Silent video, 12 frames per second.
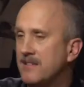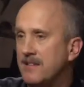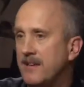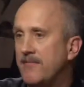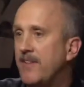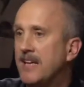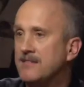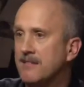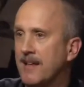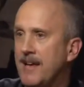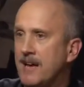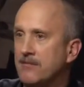advanced
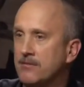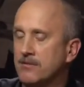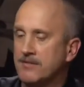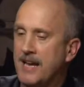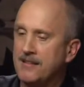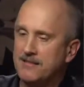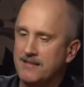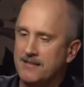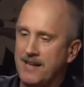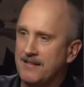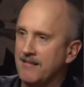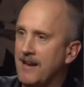layout tools. Actually,
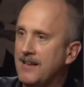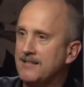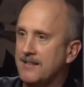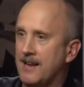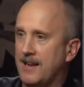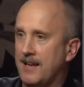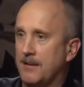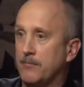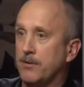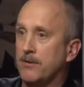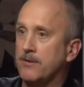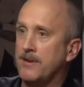that line's kind of getting
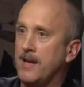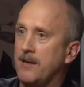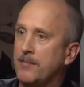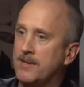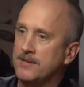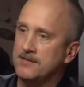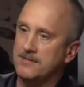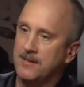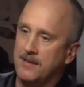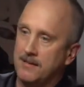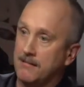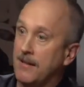blurred now because
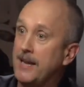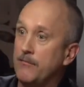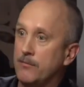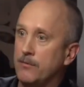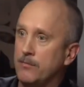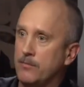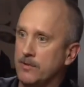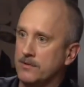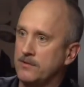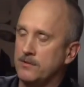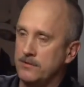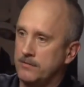Lightroom will
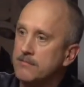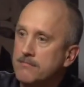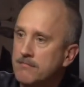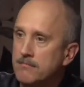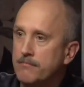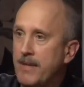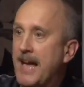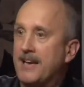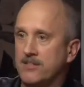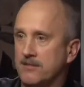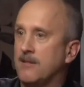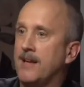do
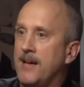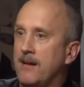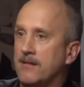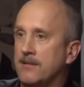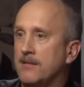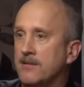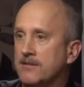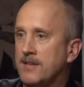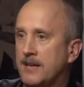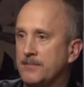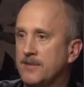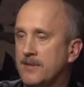package layout and
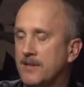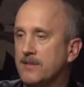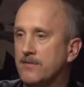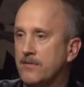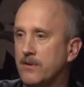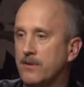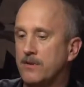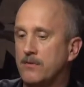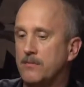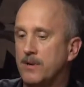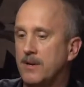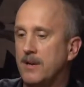types of things for you.
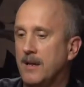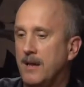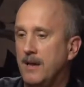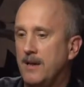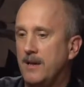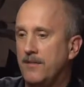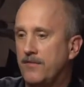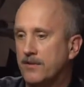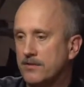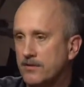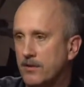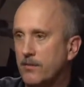But if your
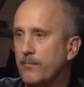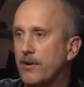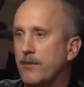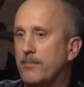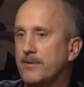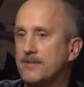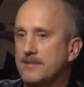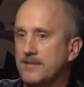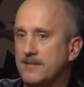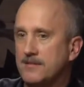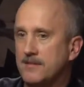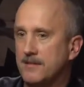sole purpose
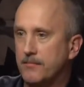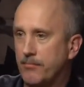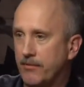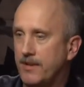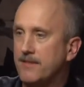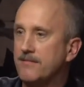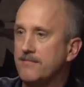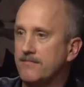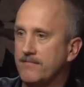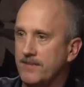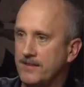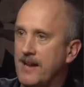is to print
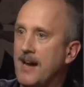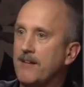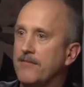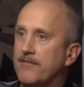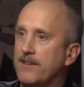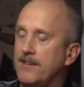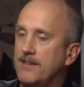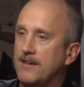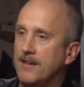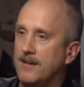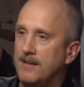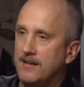photography
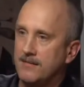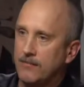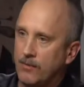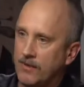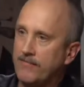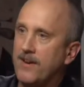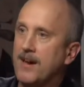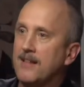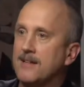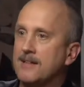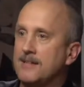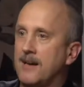one
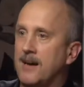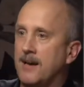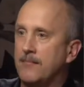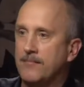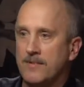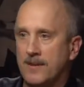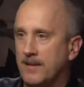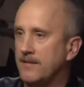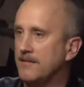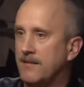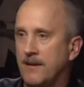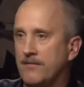file at a time,
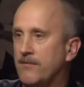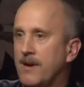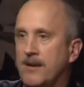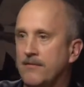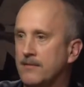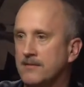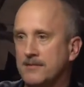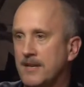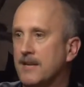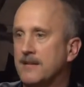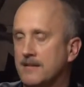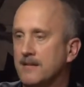then our driver is
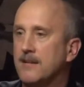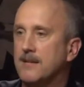second to